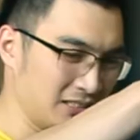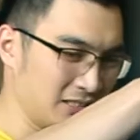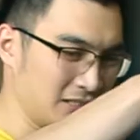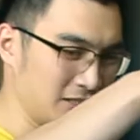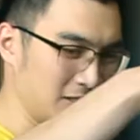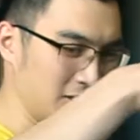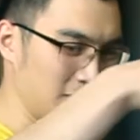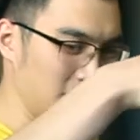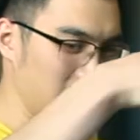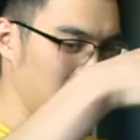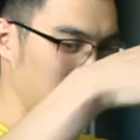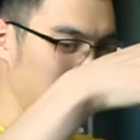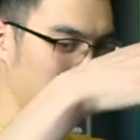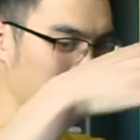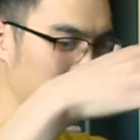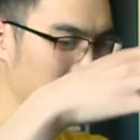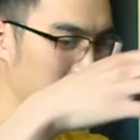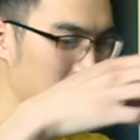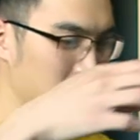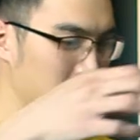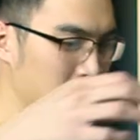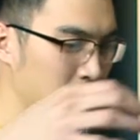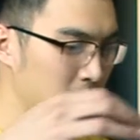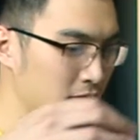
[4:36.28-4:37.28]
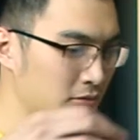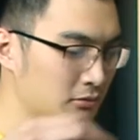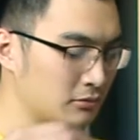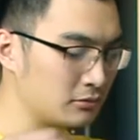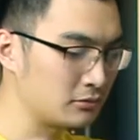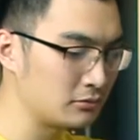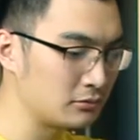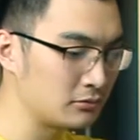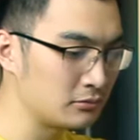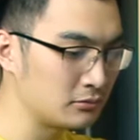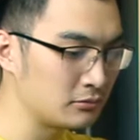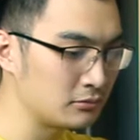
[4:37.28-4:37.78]

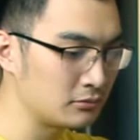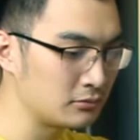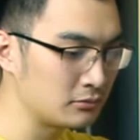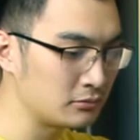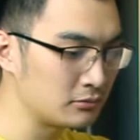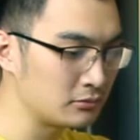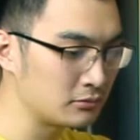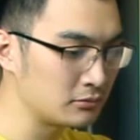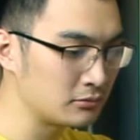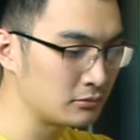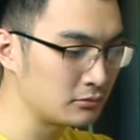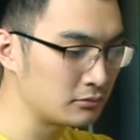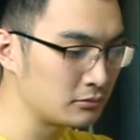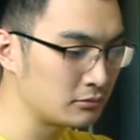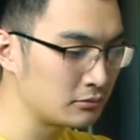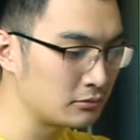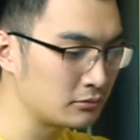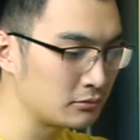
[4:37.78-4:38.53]
Nobody speaks.